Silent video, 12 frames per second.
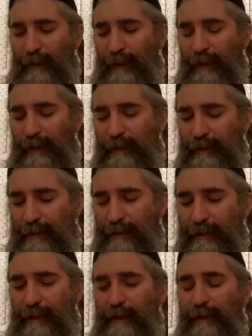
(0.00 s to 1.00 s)

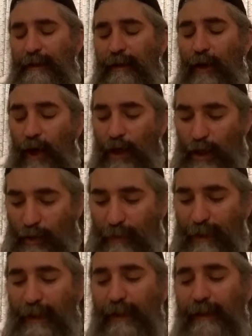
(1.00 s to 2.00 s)
is
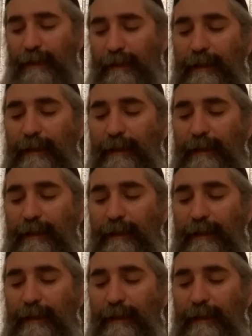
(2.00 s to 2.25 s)
hungry